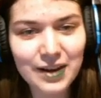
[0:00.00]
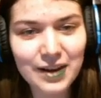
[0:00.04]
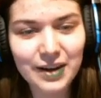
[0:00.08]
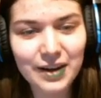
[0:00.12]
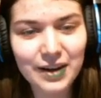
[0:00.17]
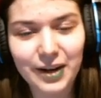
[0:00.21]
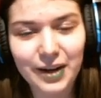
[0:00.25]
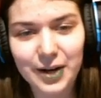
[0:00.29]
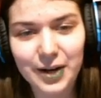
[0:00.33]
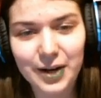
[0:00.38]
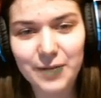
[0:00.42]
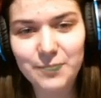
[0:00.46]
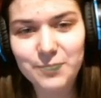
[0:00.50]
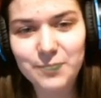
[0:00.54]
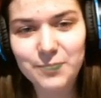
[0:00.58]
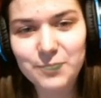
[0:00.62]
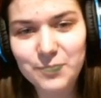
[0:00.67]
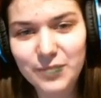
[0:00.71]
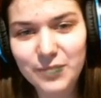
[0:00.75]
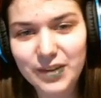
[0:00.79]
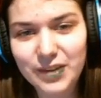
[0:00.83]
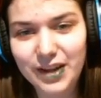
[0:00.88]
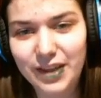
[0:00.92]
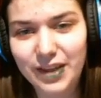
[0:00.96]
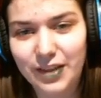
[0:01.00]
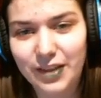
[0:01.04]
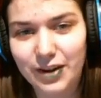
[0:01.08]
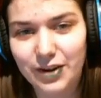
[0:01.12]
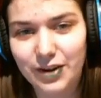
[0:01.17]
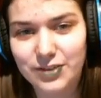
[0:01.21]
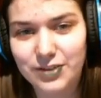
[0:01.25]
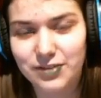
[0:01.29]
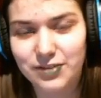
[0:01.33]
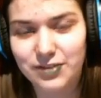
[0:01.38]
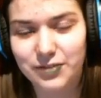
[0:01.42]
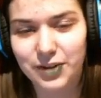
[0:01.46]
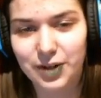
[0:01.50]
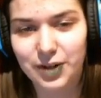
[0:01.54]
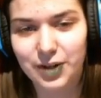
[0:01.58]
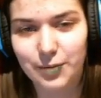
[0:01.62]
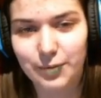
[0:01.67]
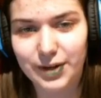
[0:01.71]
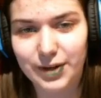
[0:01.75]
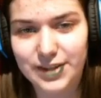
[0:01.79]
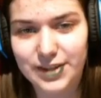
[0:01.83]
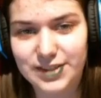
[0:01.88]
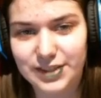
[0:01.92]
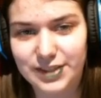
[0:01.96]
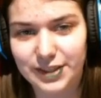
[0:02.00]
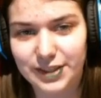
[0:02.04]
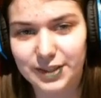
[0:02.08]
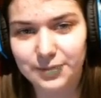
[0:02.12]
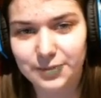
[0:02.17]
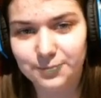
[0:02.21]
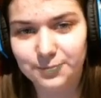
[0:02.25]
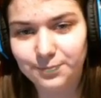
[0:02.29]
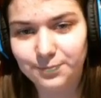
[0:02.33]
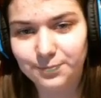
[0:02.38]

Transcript: Alright, and then also for your bracelet,